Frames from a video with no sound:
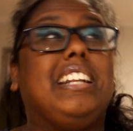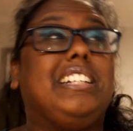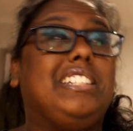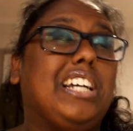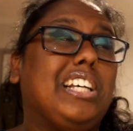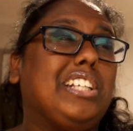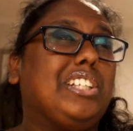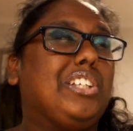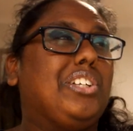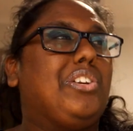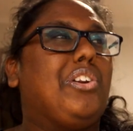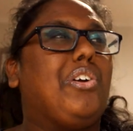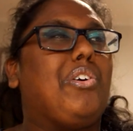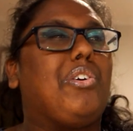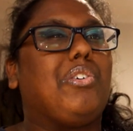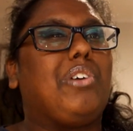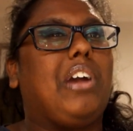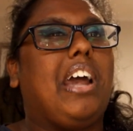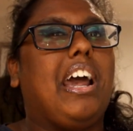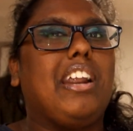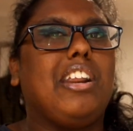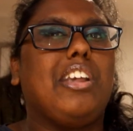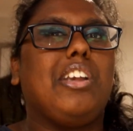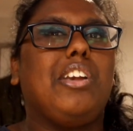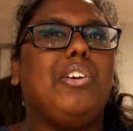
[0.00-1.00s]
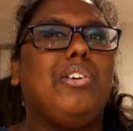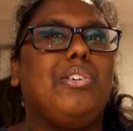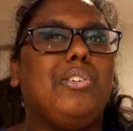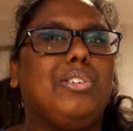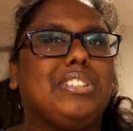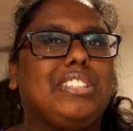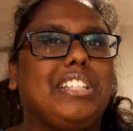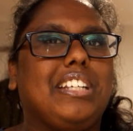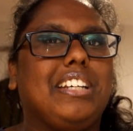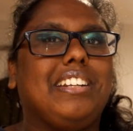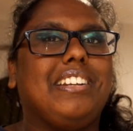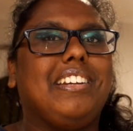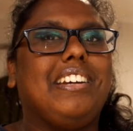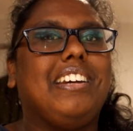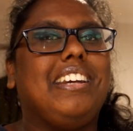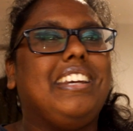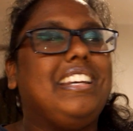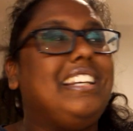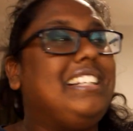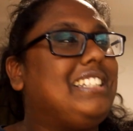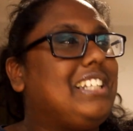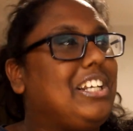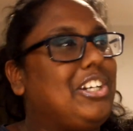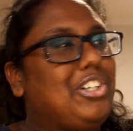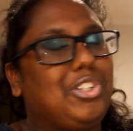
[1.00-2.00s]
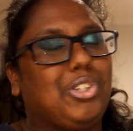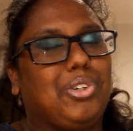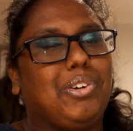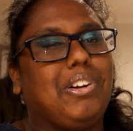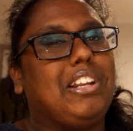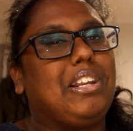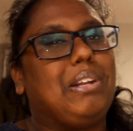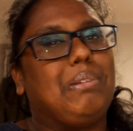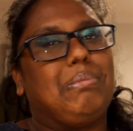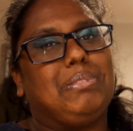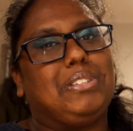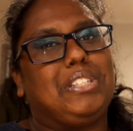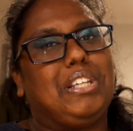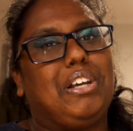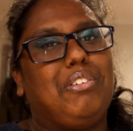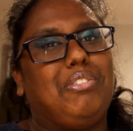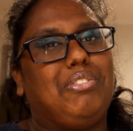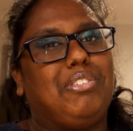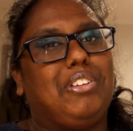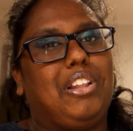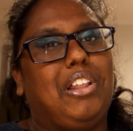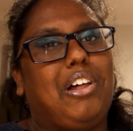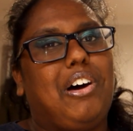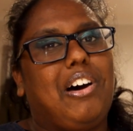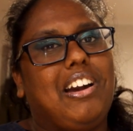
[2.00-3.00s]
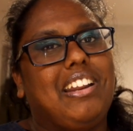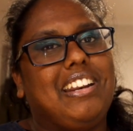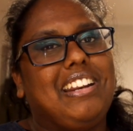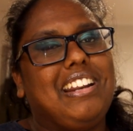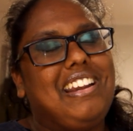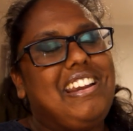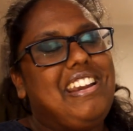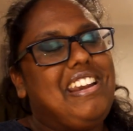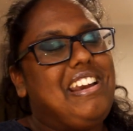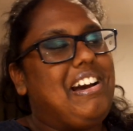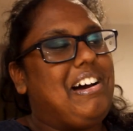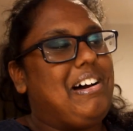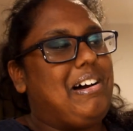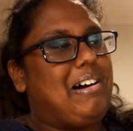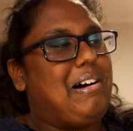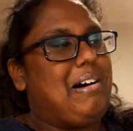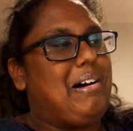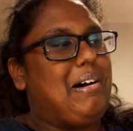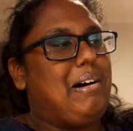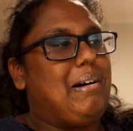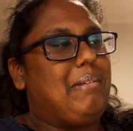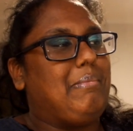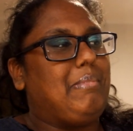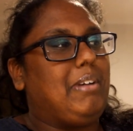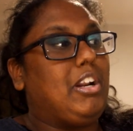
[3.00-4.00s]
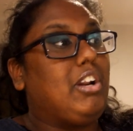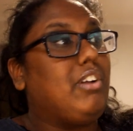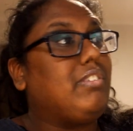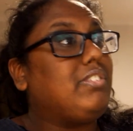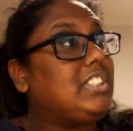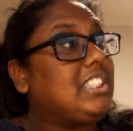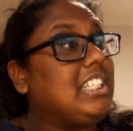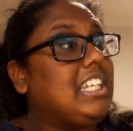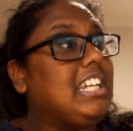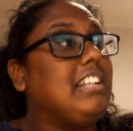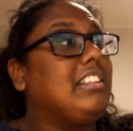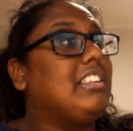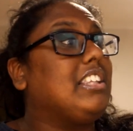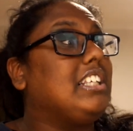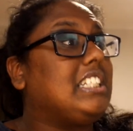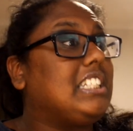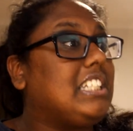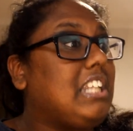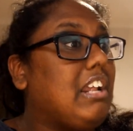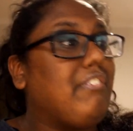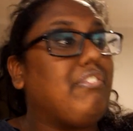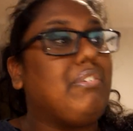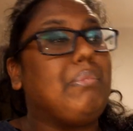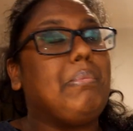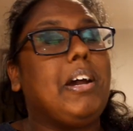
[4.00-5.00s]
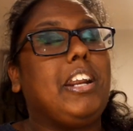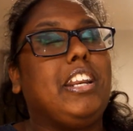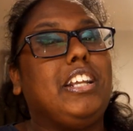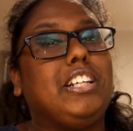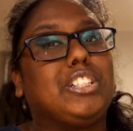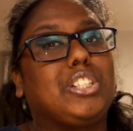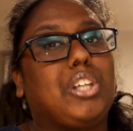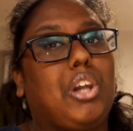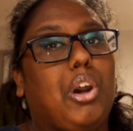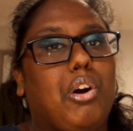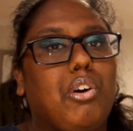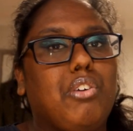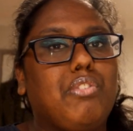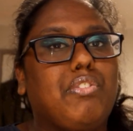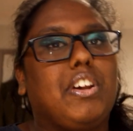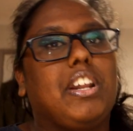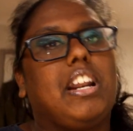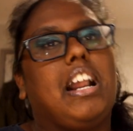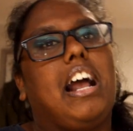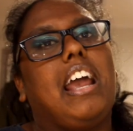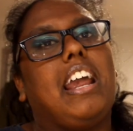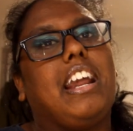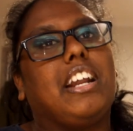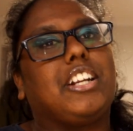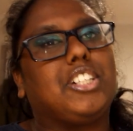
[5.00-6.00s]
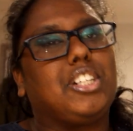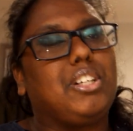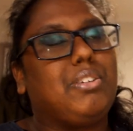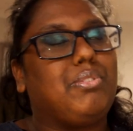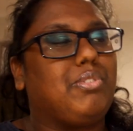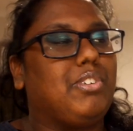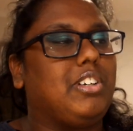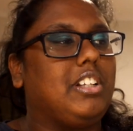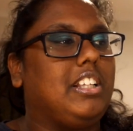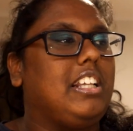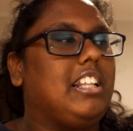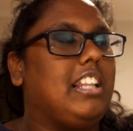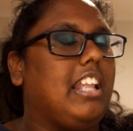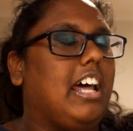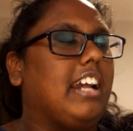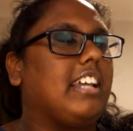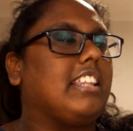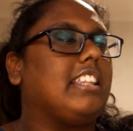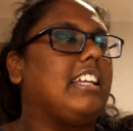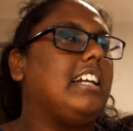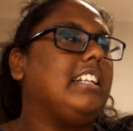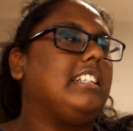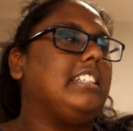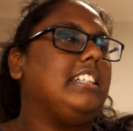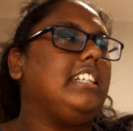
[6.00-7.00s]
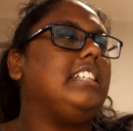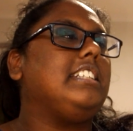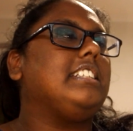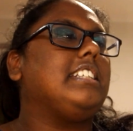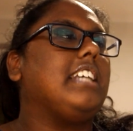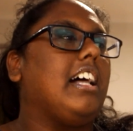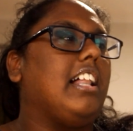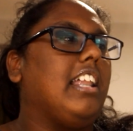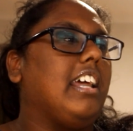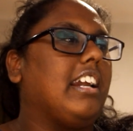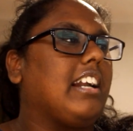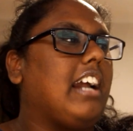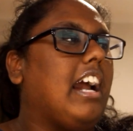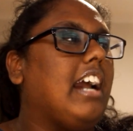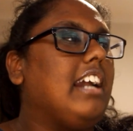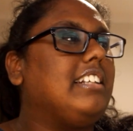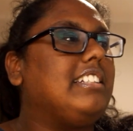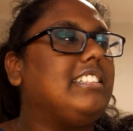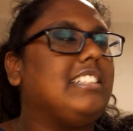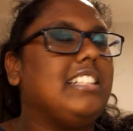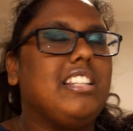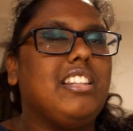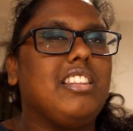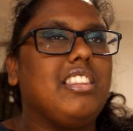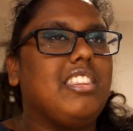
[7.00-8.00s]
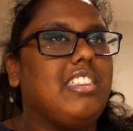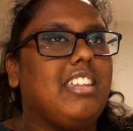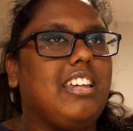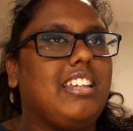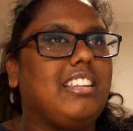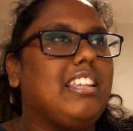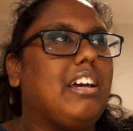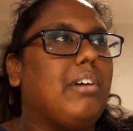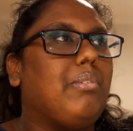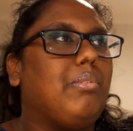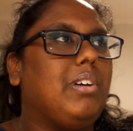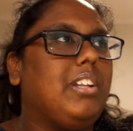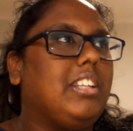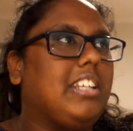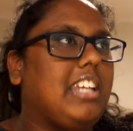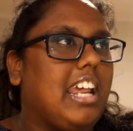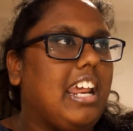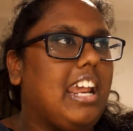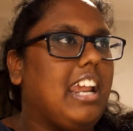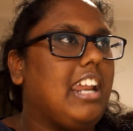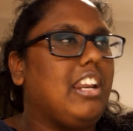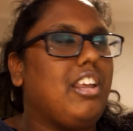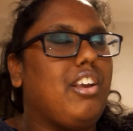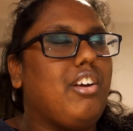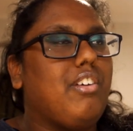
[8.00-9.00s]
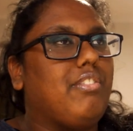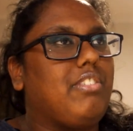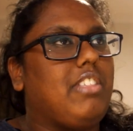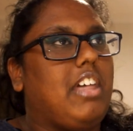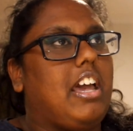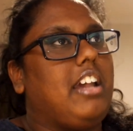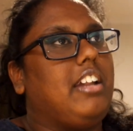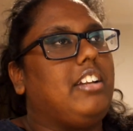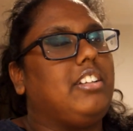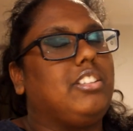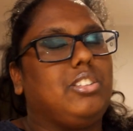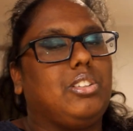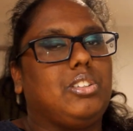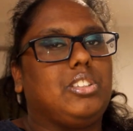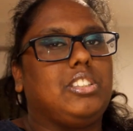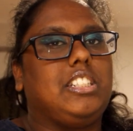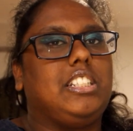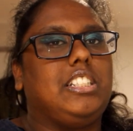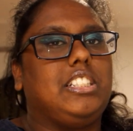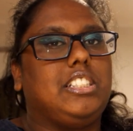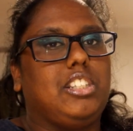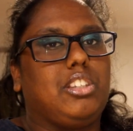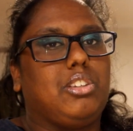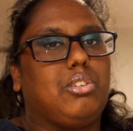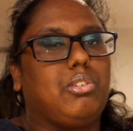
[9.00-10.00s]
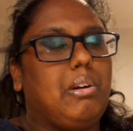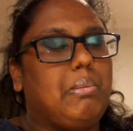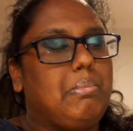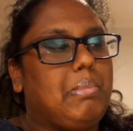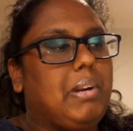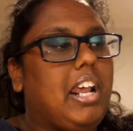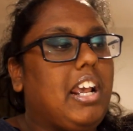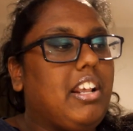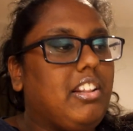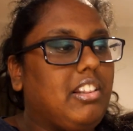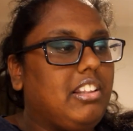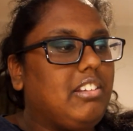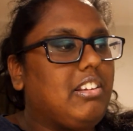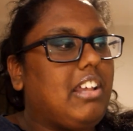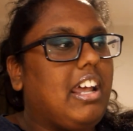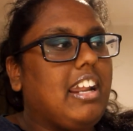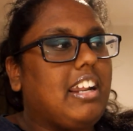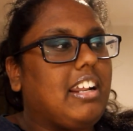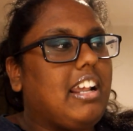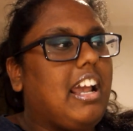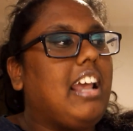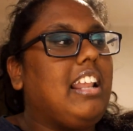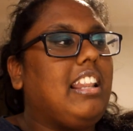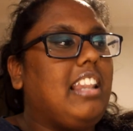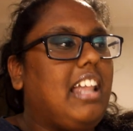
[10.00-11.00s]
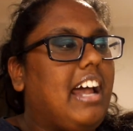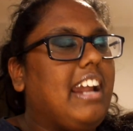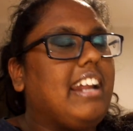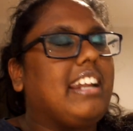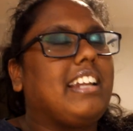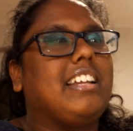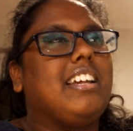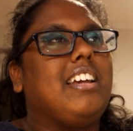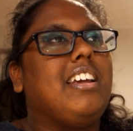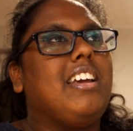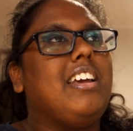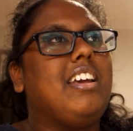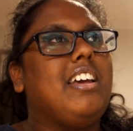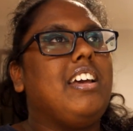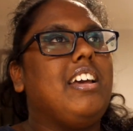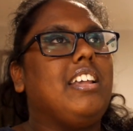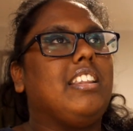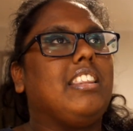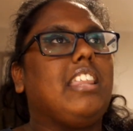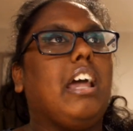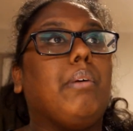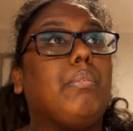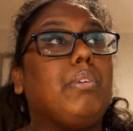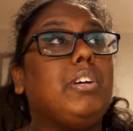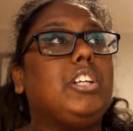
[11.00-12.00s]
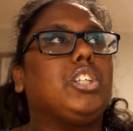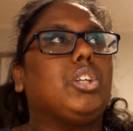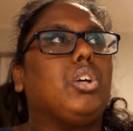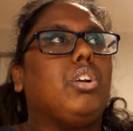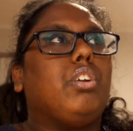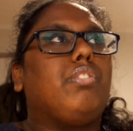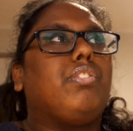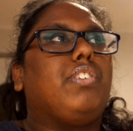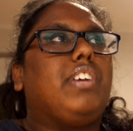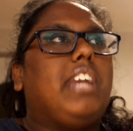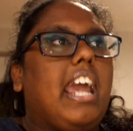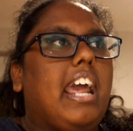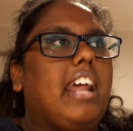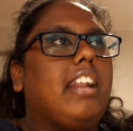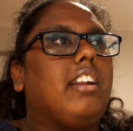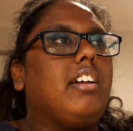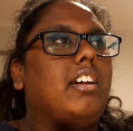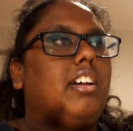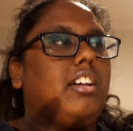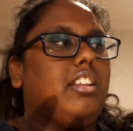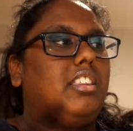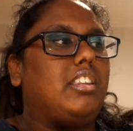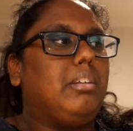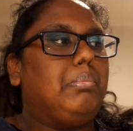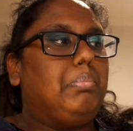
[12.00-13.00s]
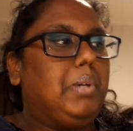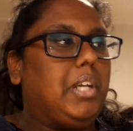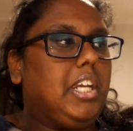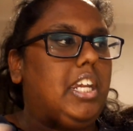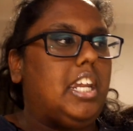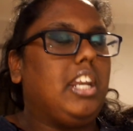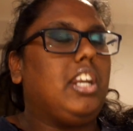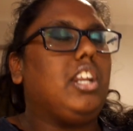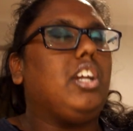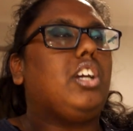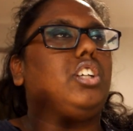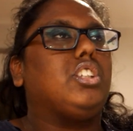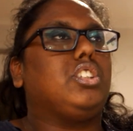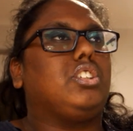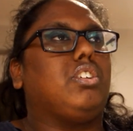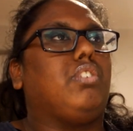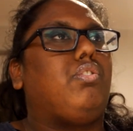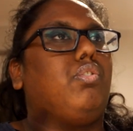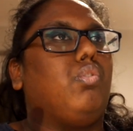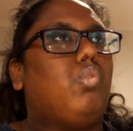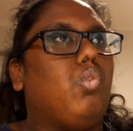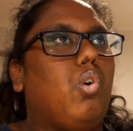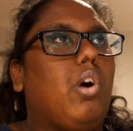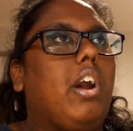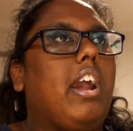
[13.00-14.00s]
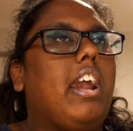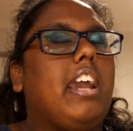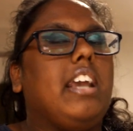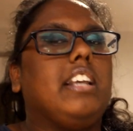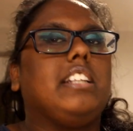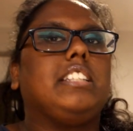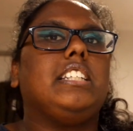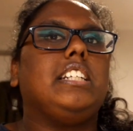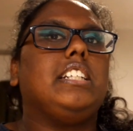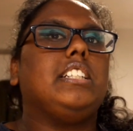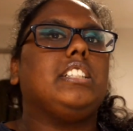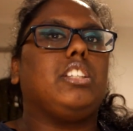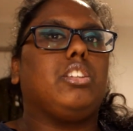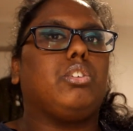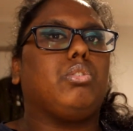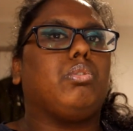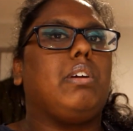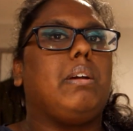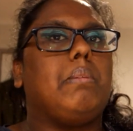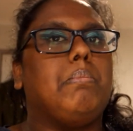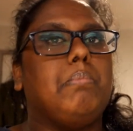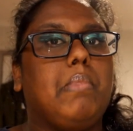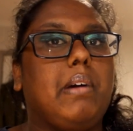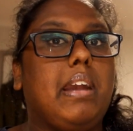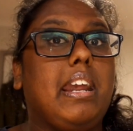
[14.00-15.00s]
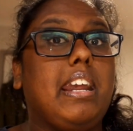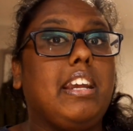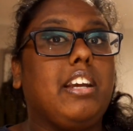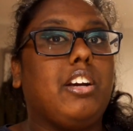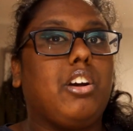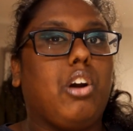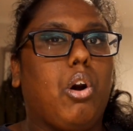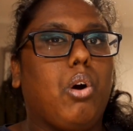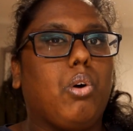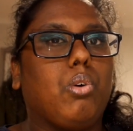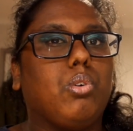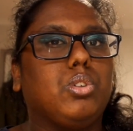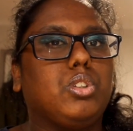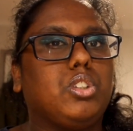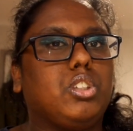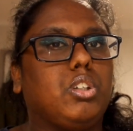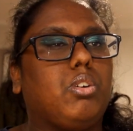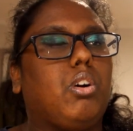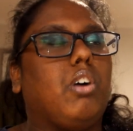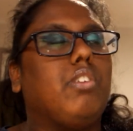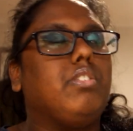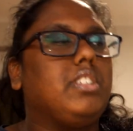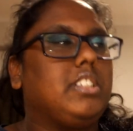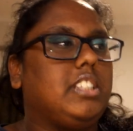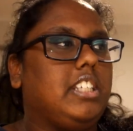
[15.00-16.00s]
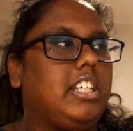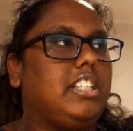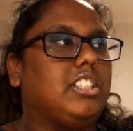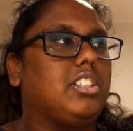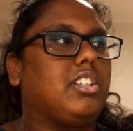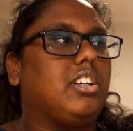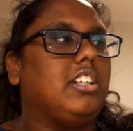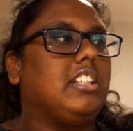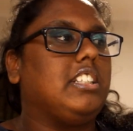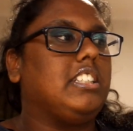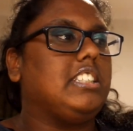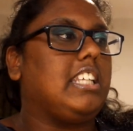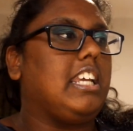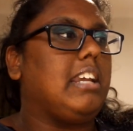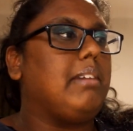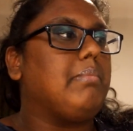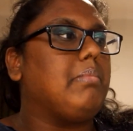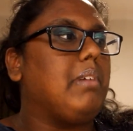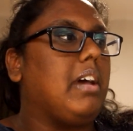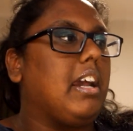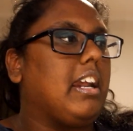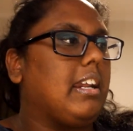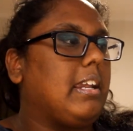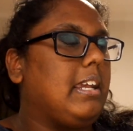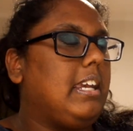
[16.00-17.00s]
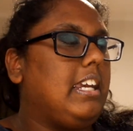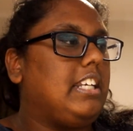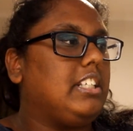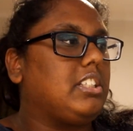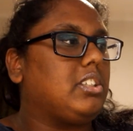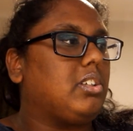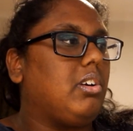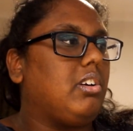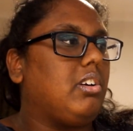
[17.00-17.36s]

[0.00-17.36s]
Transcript: doesn't know how to use it, he's injuring himself a lot. And obviously the stuff about his COVID, I actually really like that detail. Like, I didn't think that we'd get any of that until season three, but I like that we sort of get the beginnings of where season three may go. So obviously it's going to seem like he